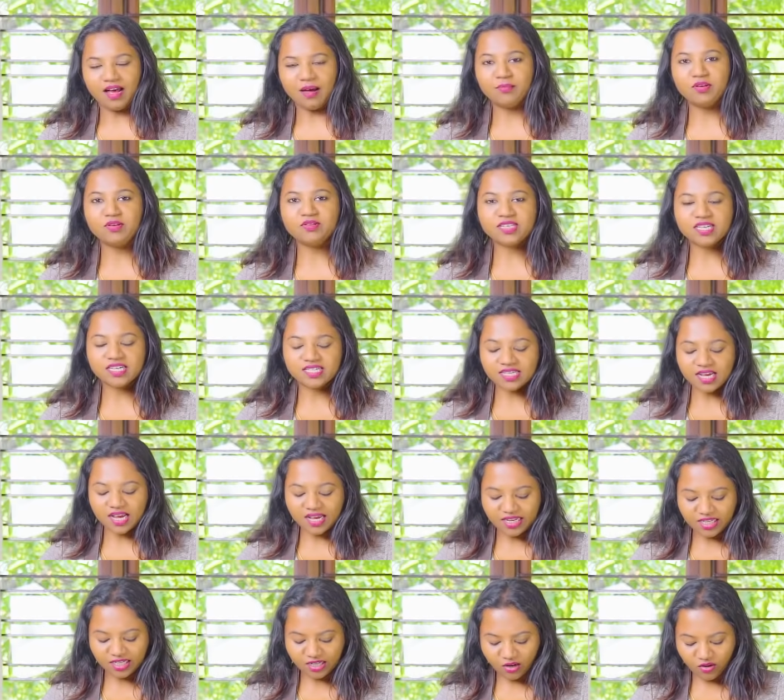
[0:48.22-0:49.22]
I'm using a
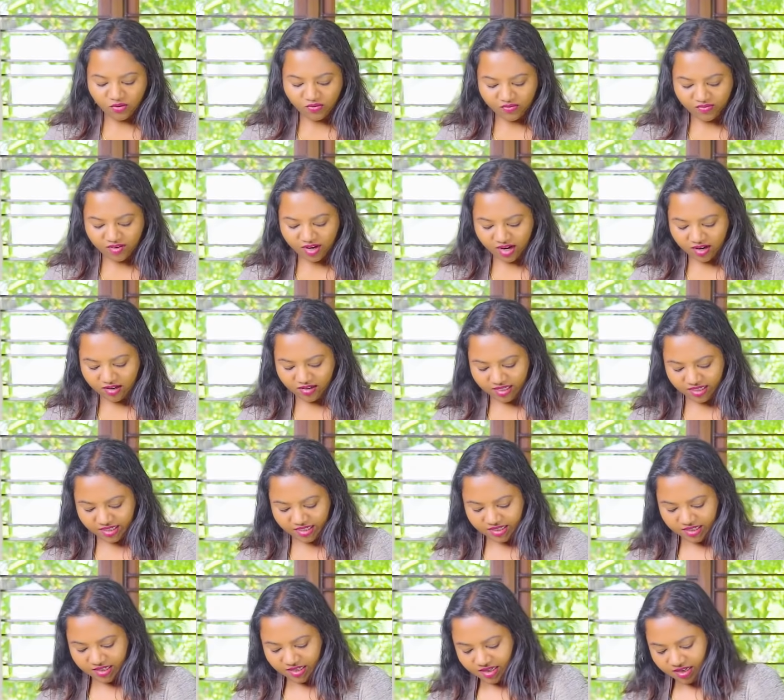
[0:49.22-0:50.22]
tiny clove of
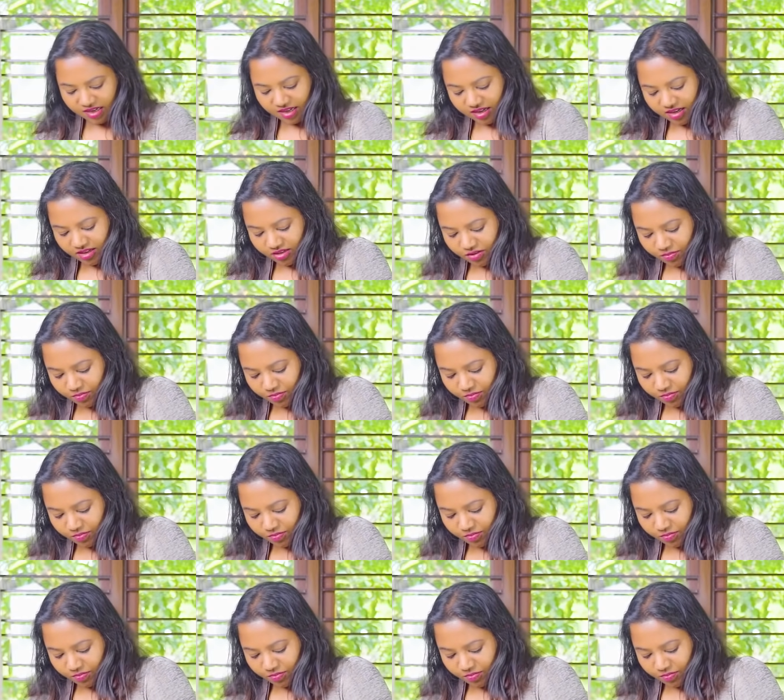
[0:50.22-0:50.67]
garlic to